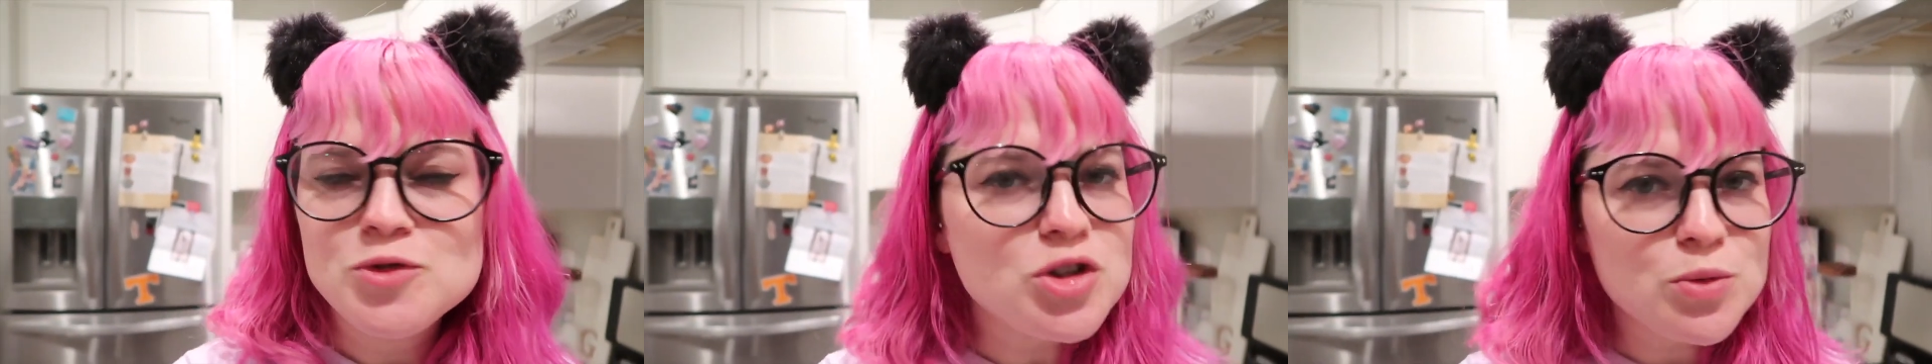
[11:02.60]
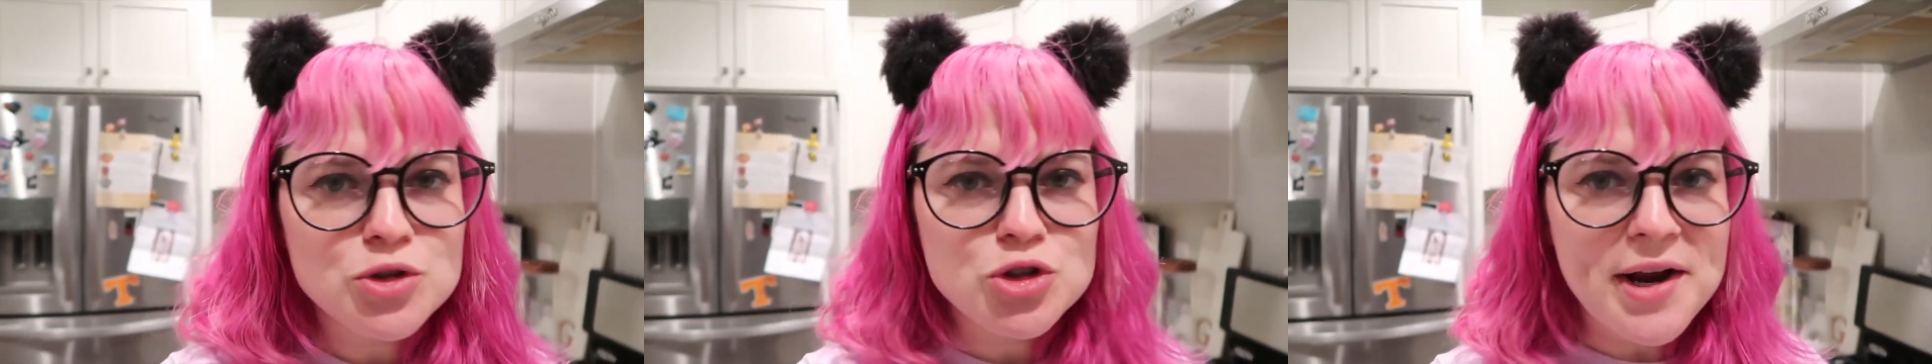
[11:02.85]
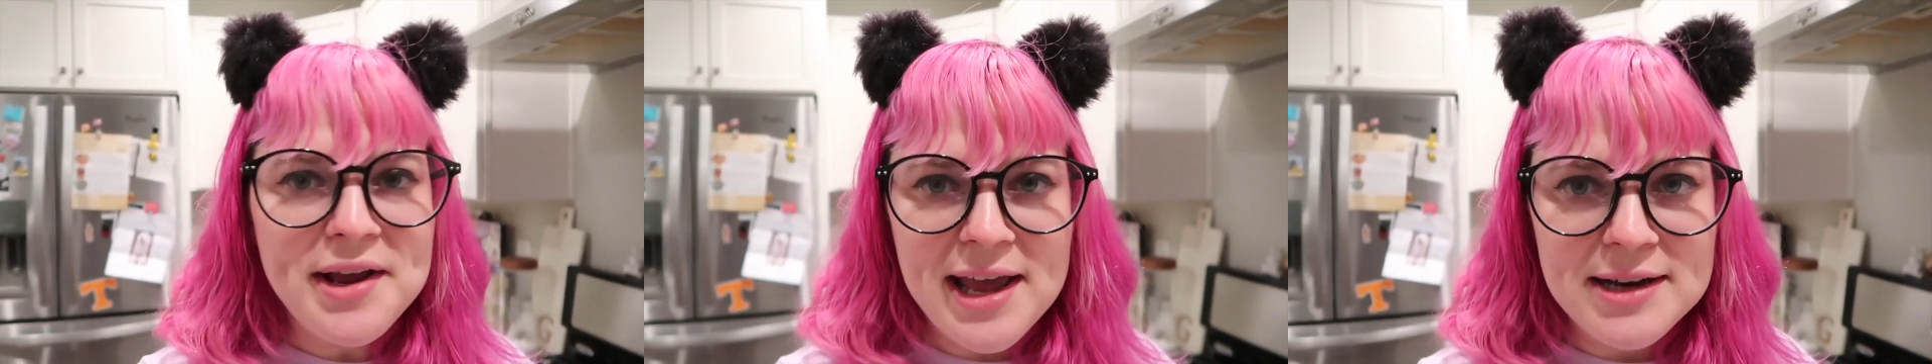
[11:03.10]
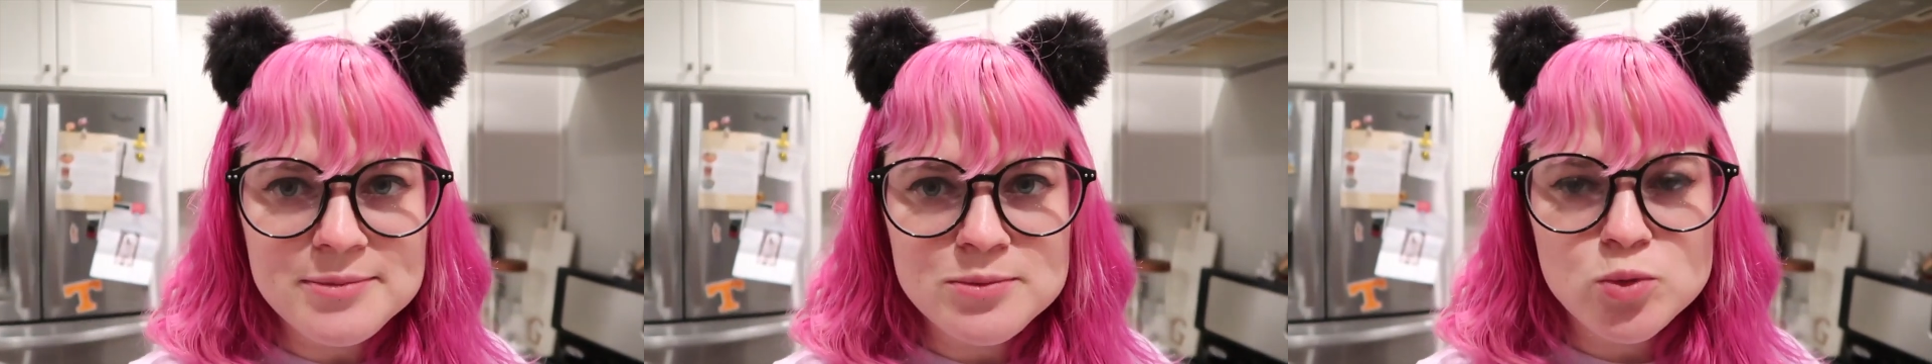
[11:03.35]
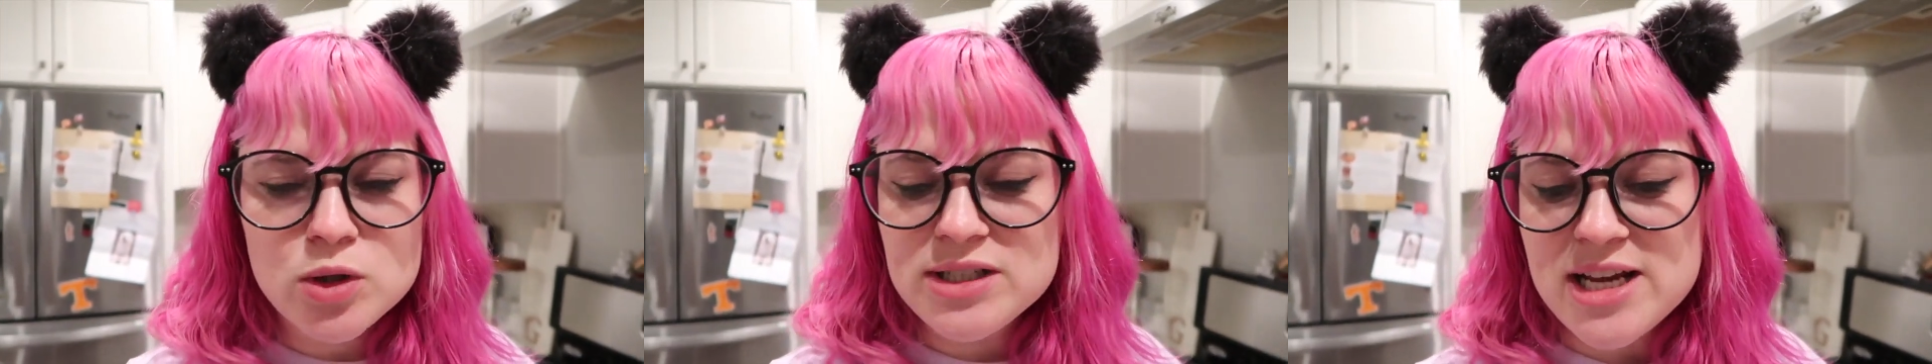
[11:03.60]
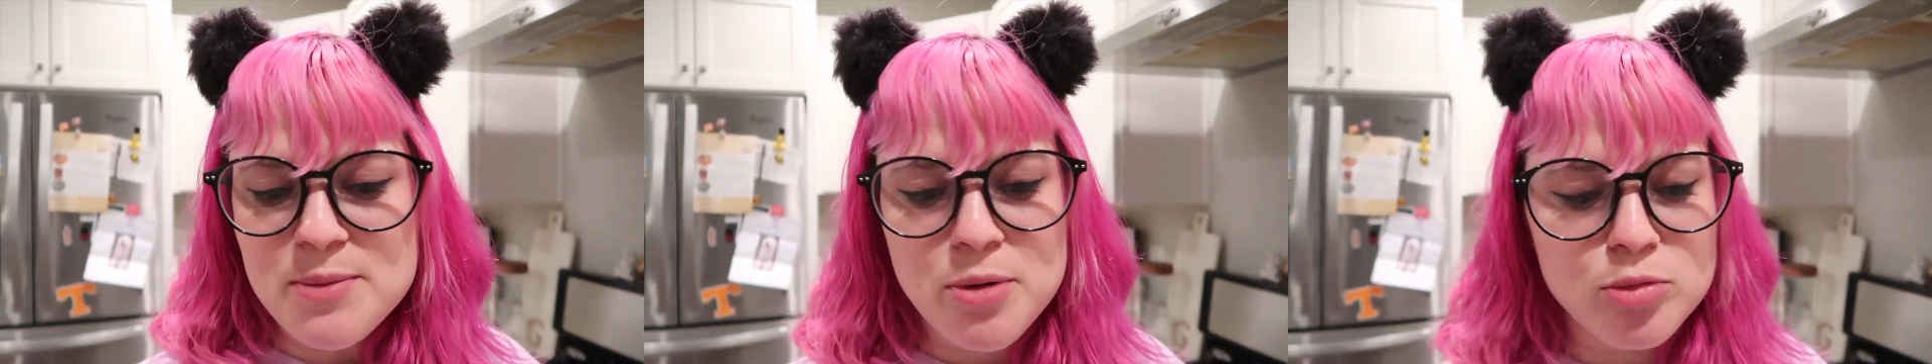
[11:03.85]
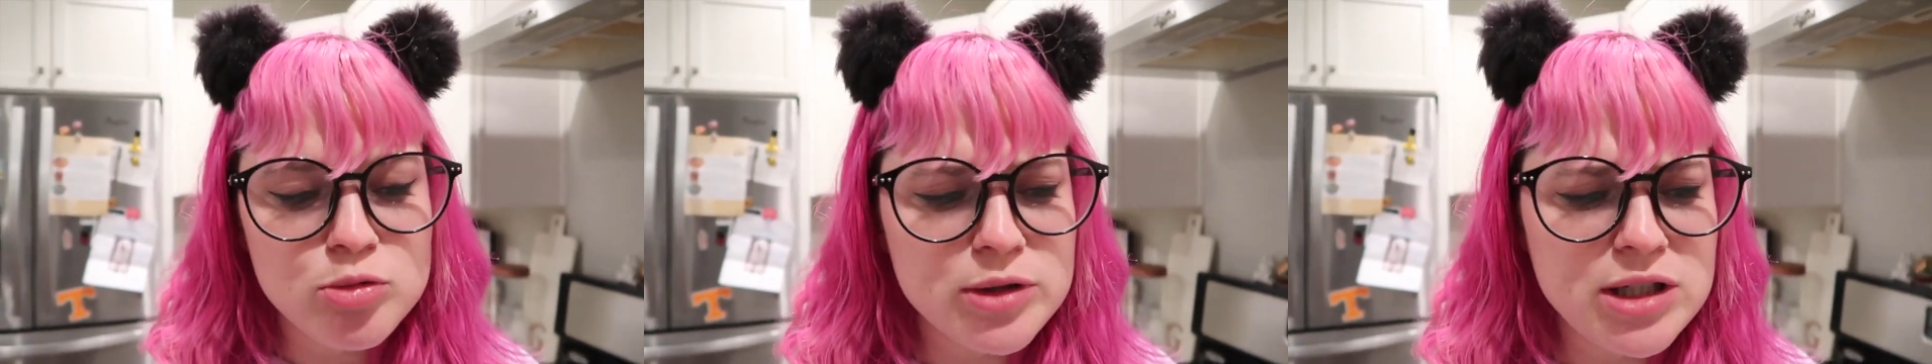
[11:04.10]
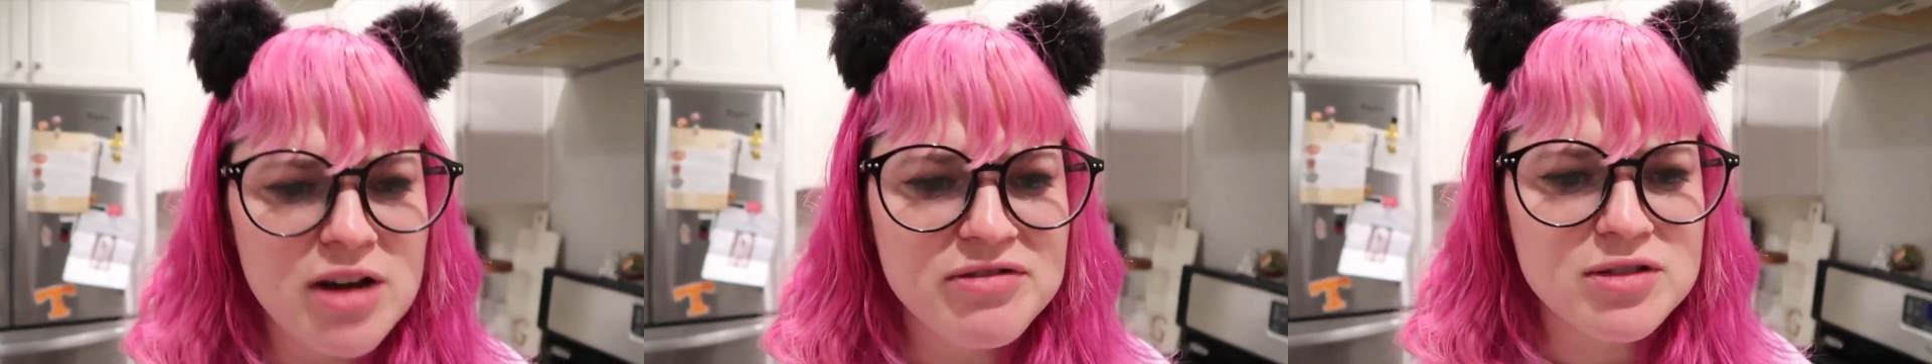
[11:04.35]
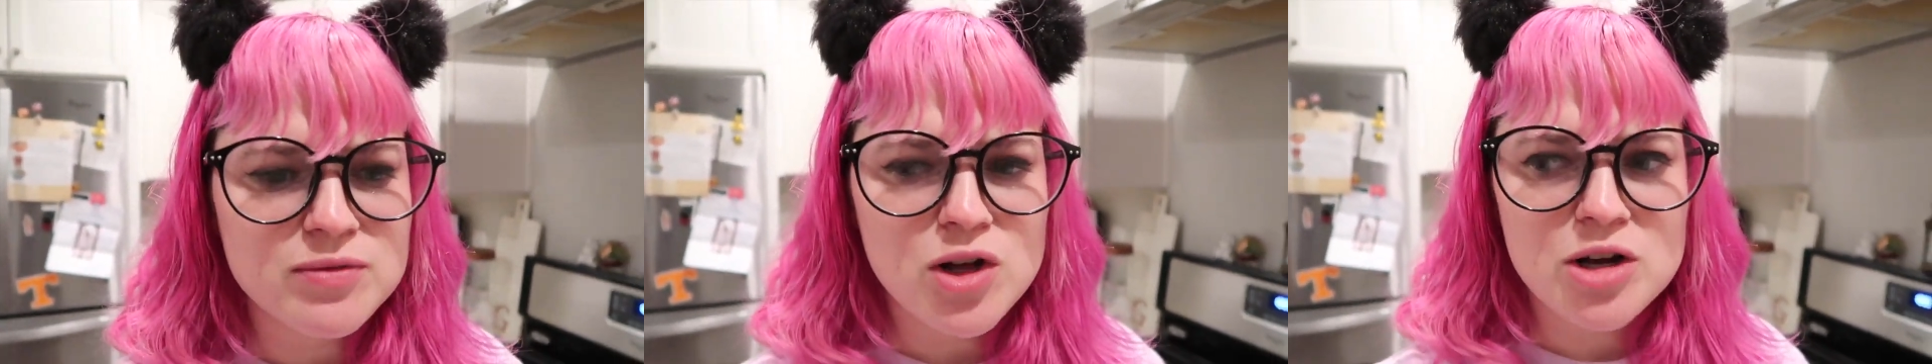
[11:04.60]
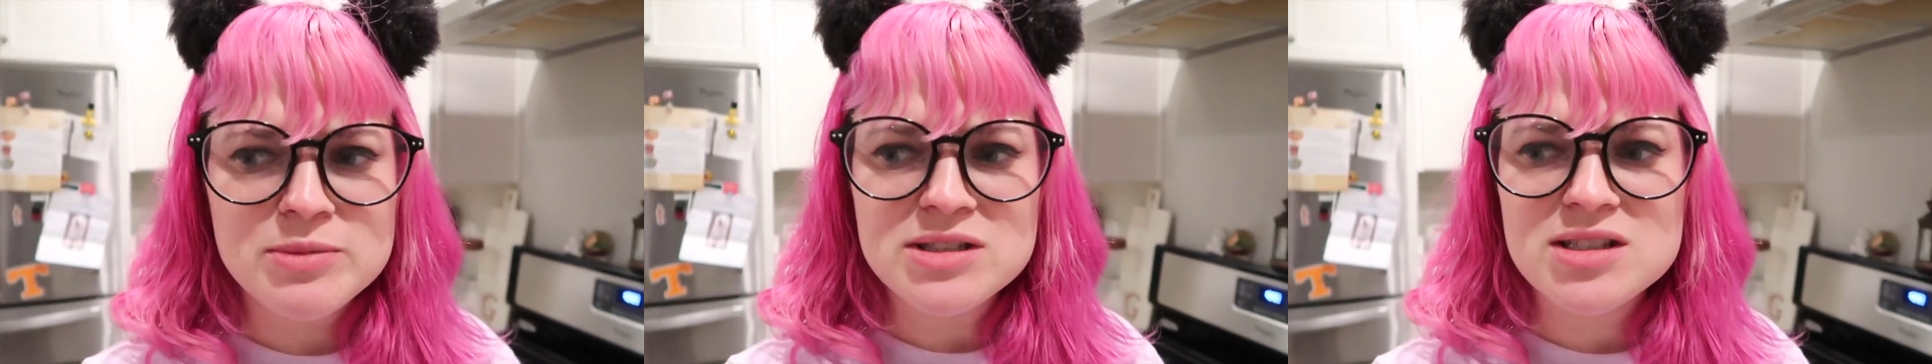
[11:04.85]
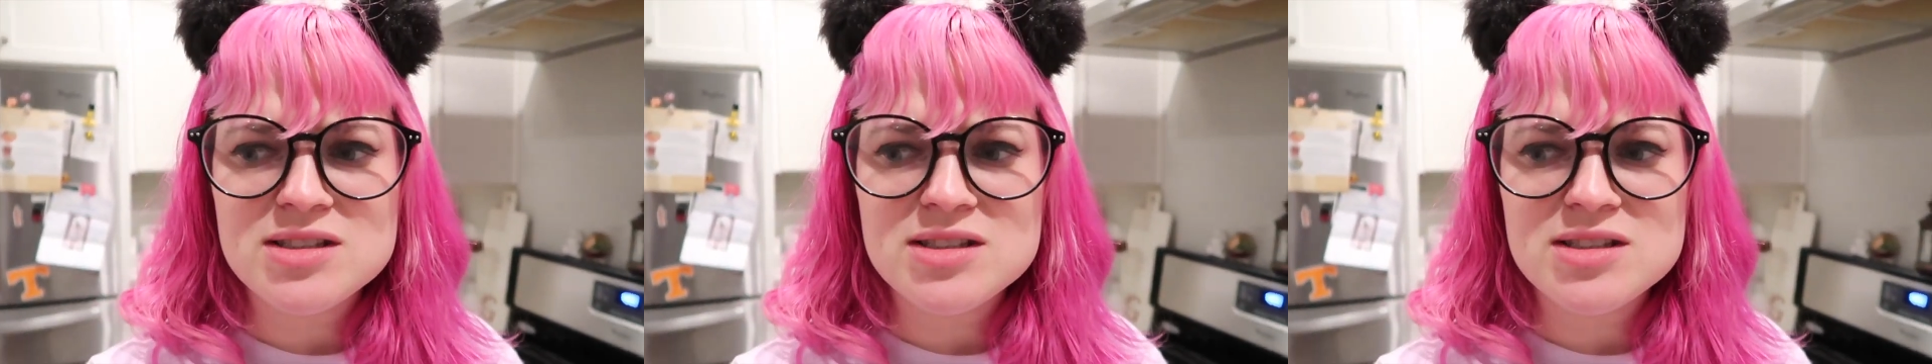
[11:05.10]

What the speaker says: So we'll try again one day, probably not for Vlogmas,